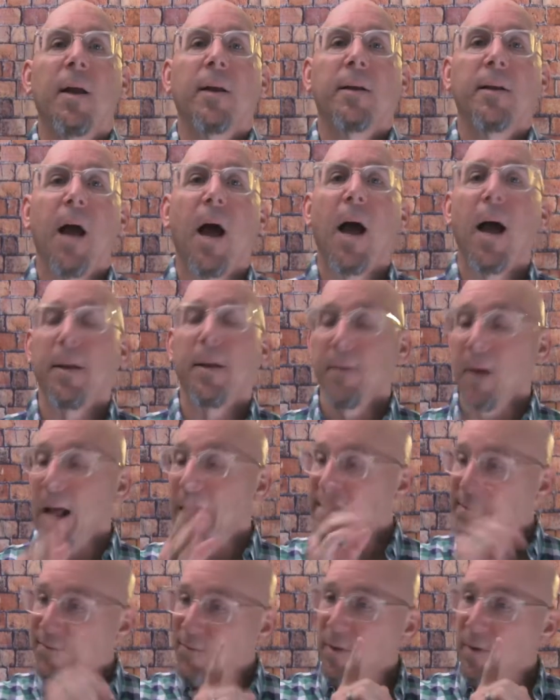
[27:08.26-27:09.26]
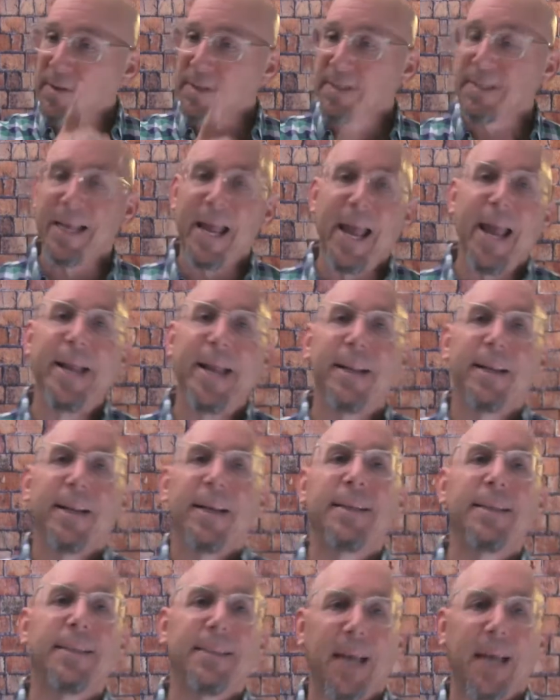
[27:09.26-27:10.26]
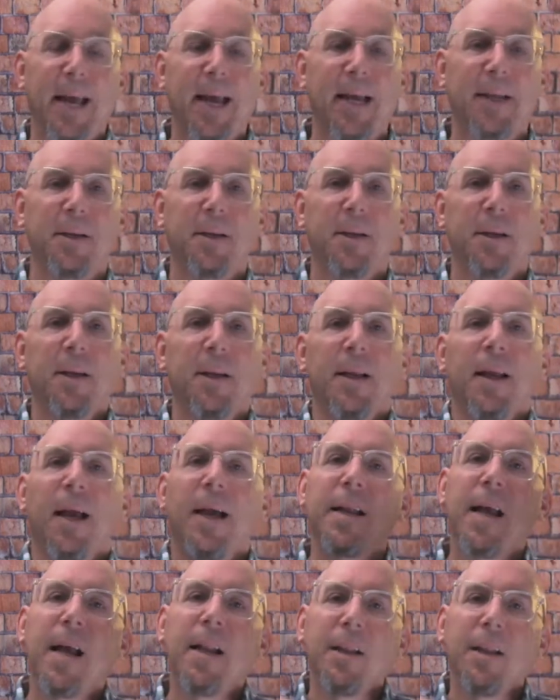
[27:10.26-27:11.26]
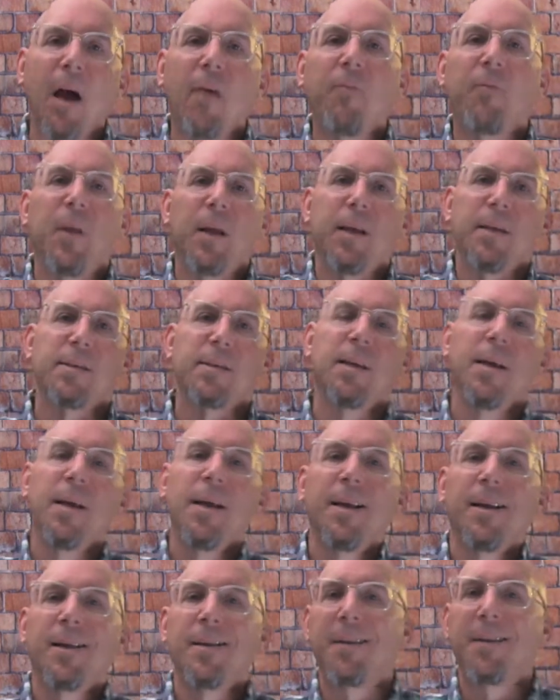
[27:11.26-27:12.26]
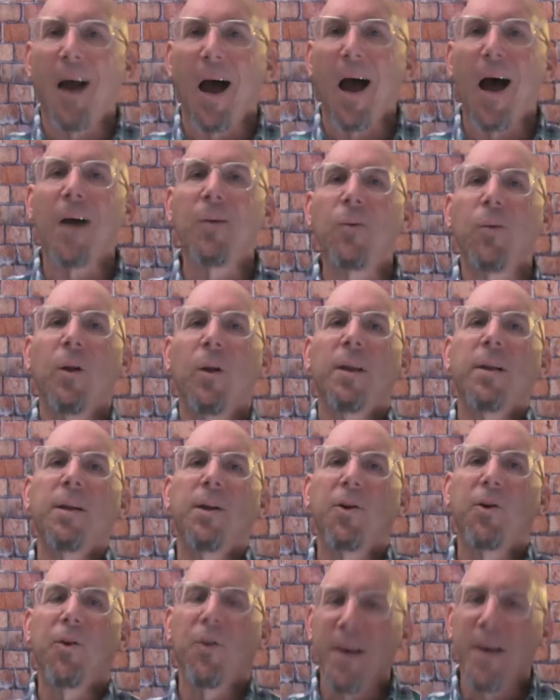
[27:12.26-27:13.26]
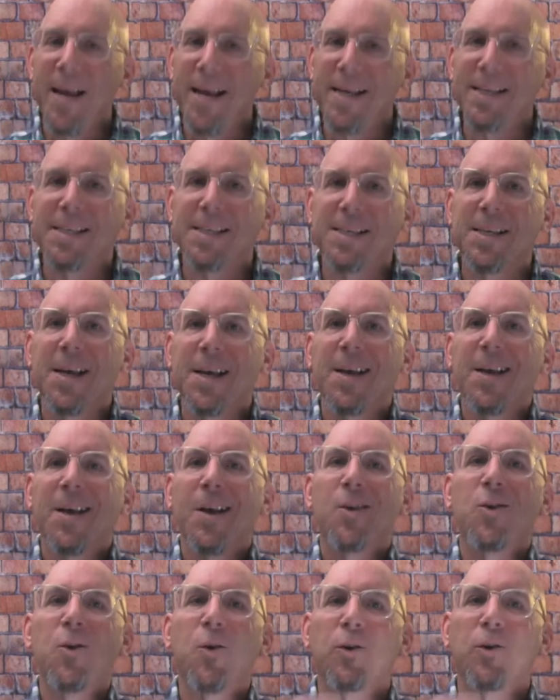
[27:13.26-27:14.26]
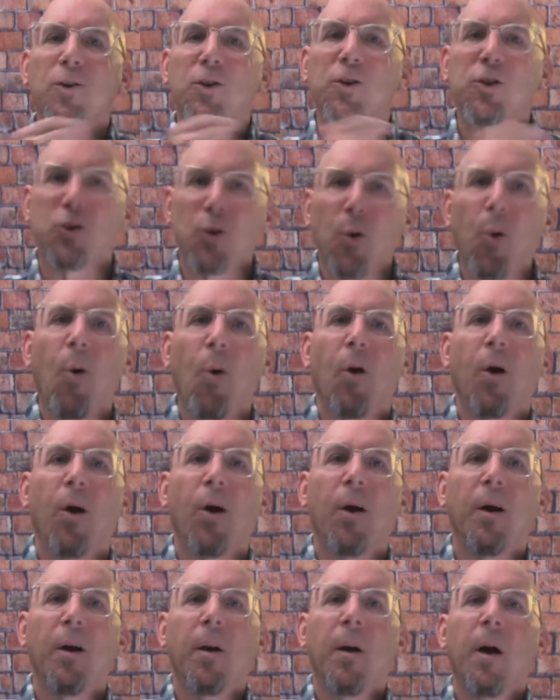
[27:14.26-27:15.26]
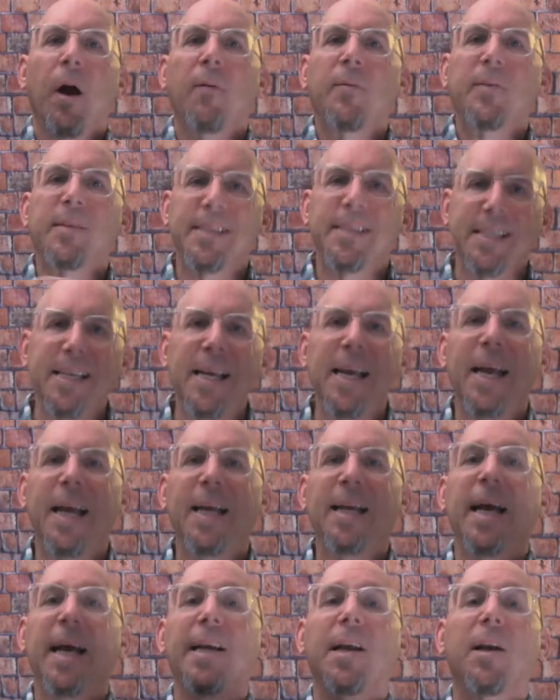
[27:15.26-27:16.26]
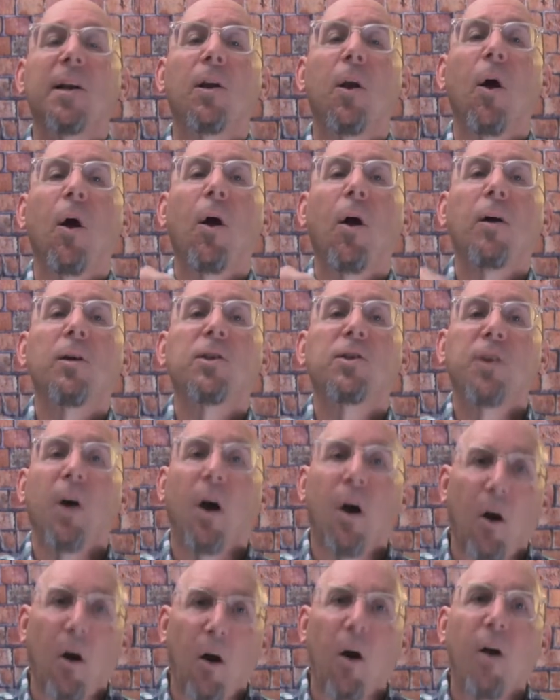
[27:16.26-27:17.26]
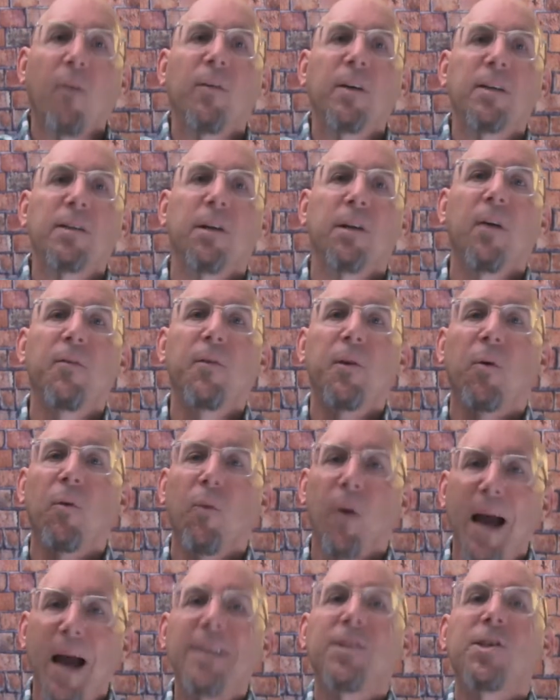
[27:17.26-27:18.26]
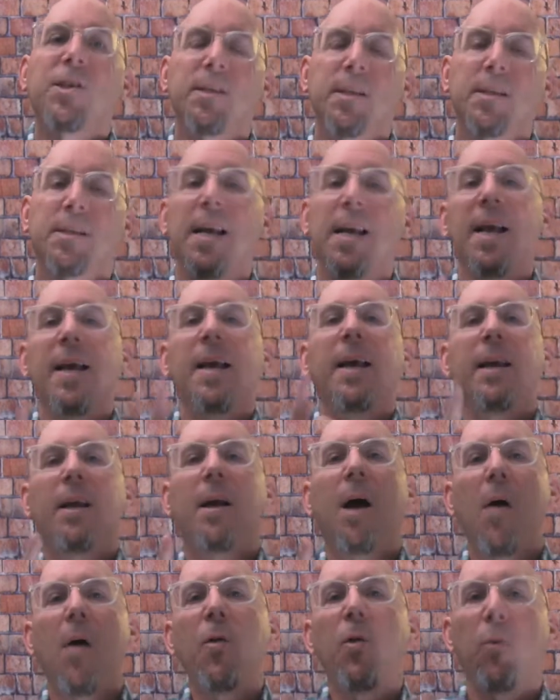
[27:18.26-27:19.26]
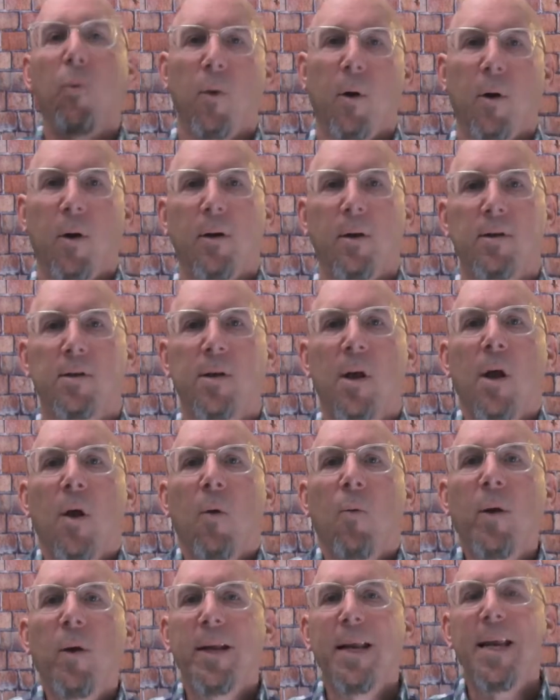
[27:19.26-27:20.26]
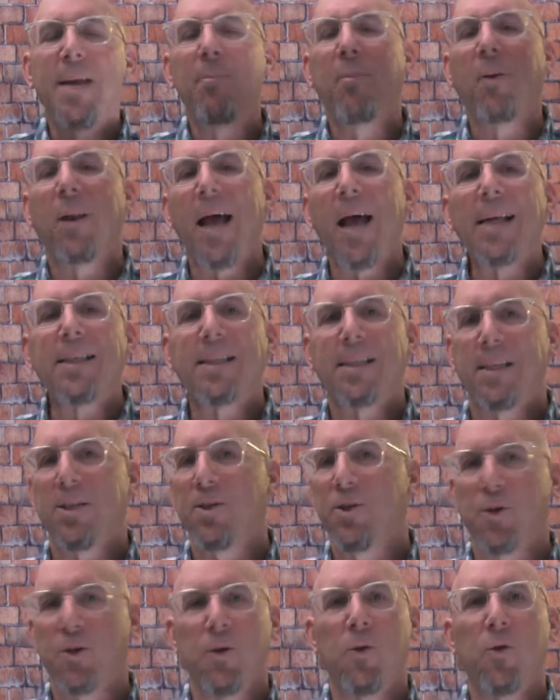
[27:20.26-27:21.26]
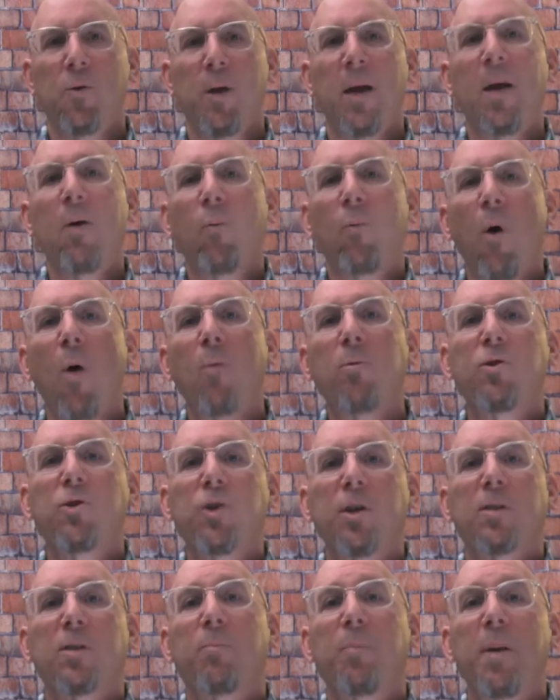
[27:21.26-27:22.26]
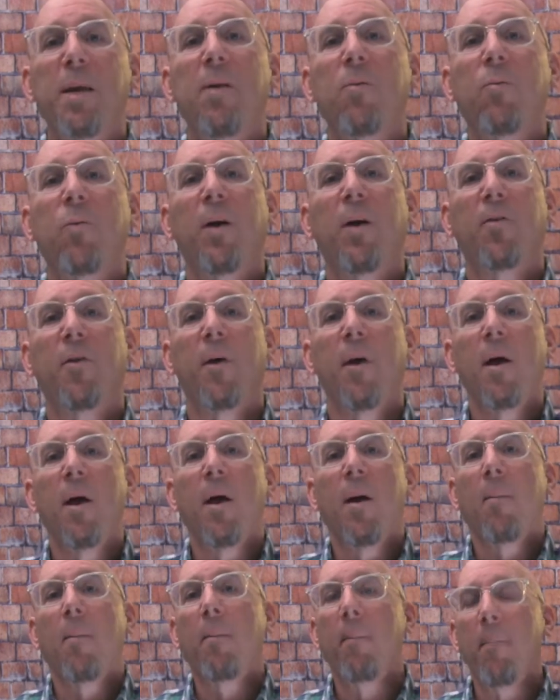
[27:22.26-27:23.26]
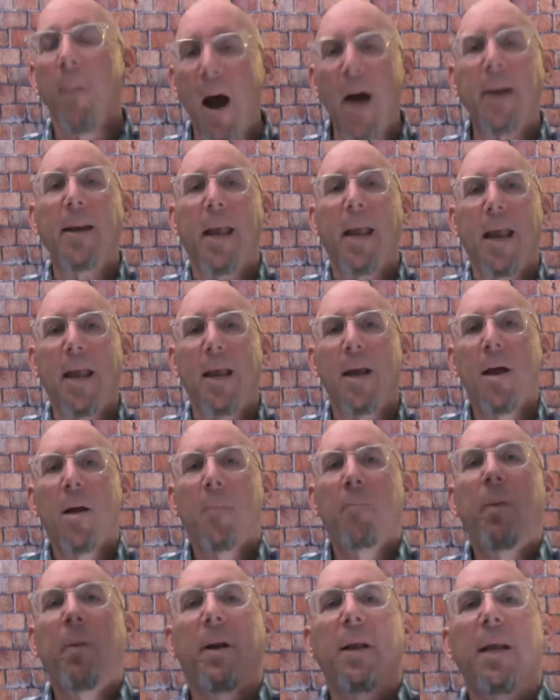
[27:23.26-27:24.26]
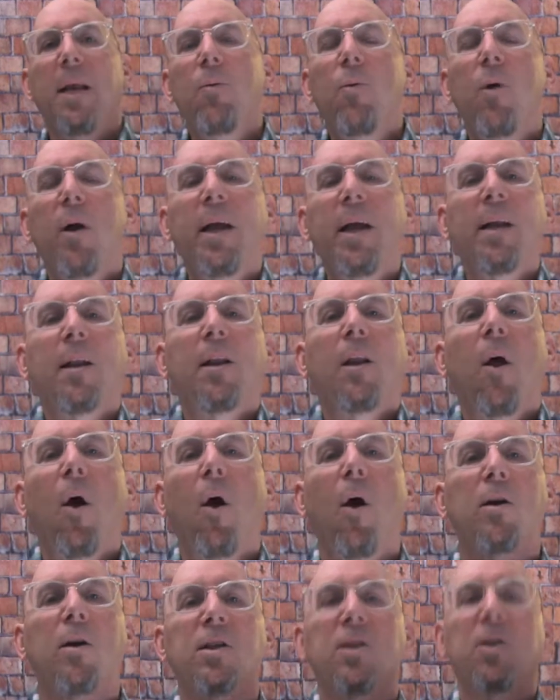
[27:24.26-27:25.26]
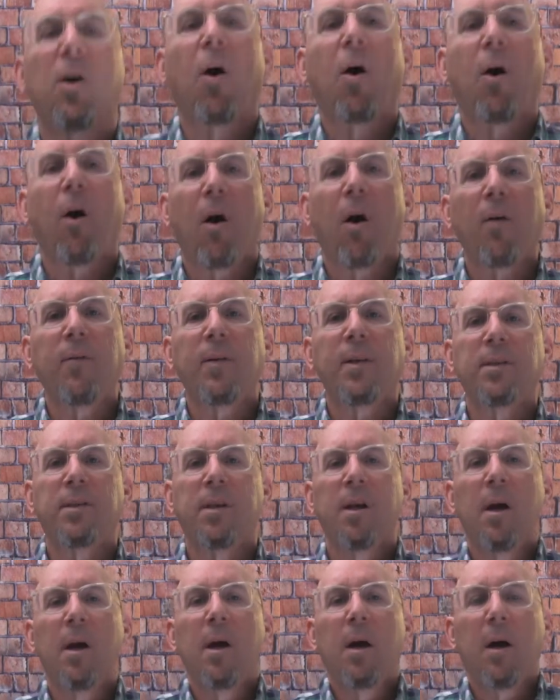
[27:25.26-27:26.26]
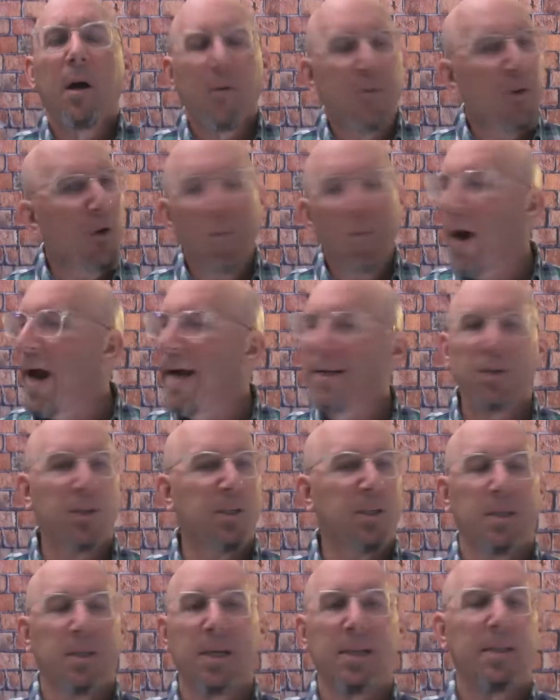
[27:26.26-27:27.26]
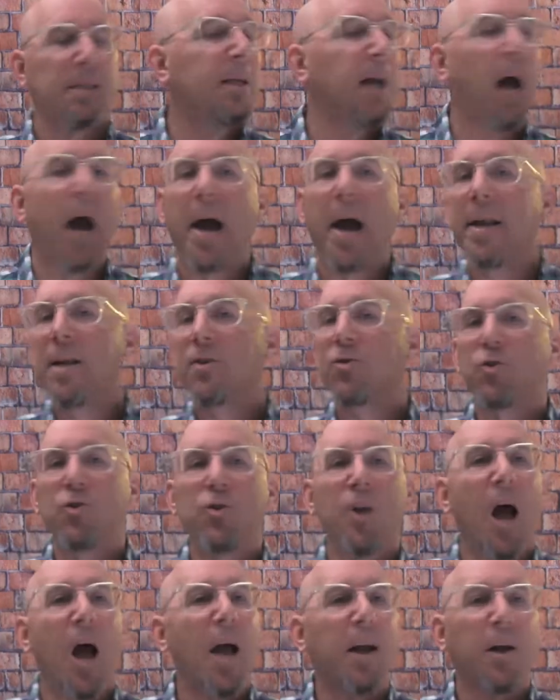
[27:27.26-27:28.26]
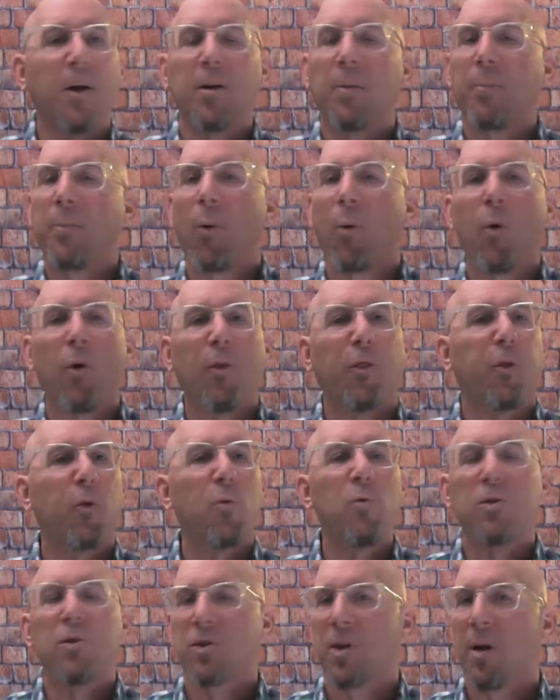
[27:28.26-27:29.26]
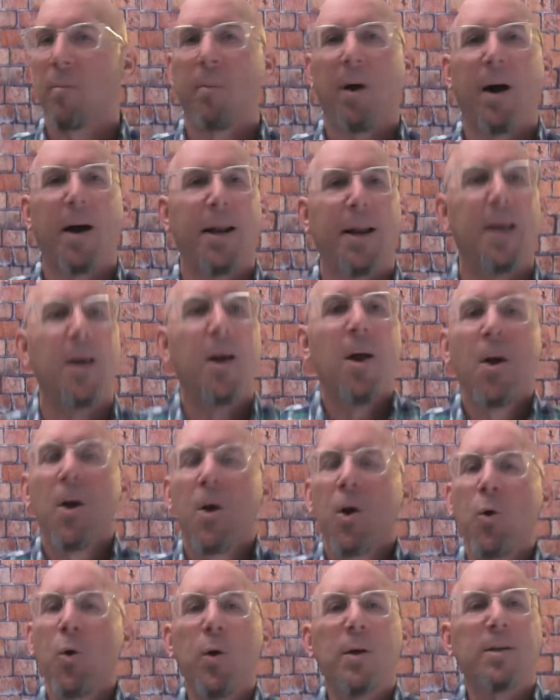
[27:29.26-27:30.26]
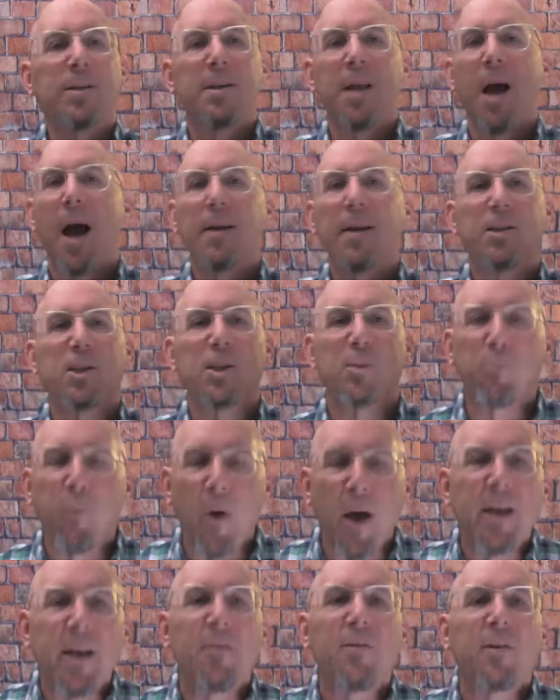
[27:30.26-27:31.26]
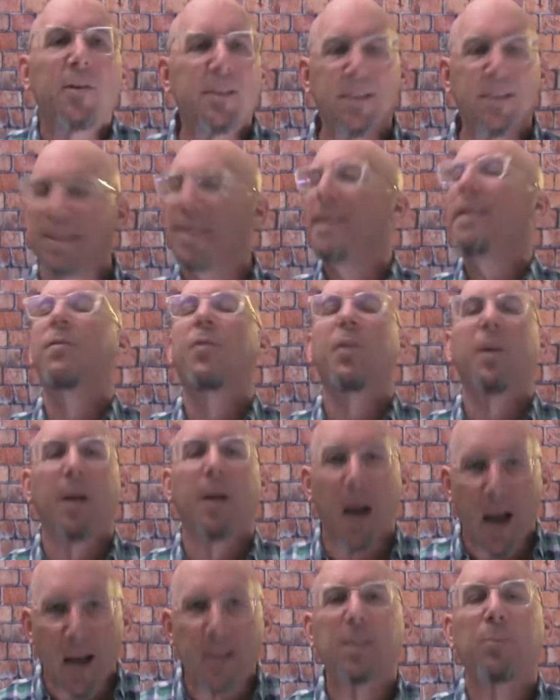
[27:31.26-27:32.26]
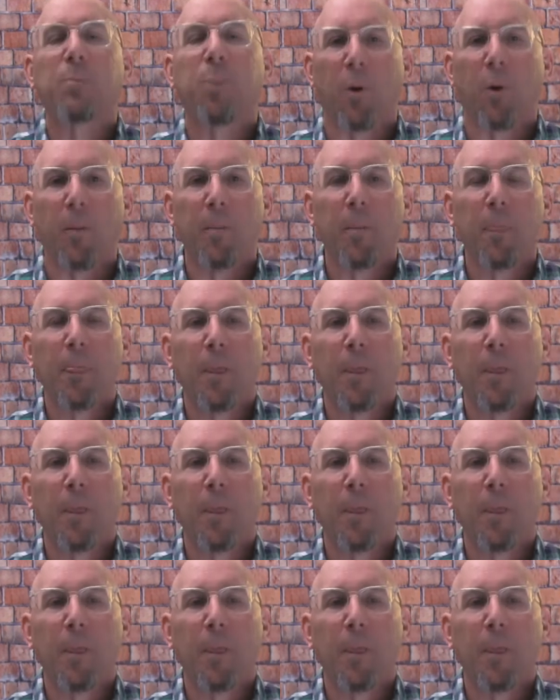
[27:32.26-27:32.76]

9, that's verses 8 and 10. And I love this. God will increase your store of seed and enlarge the harvest of your righteousness. In other words, when he blesses you, it won't just be with money, but he will enlarge the harvest of your righteousness. God is not going to pour through somebody who is not spreading the seed of the gospel.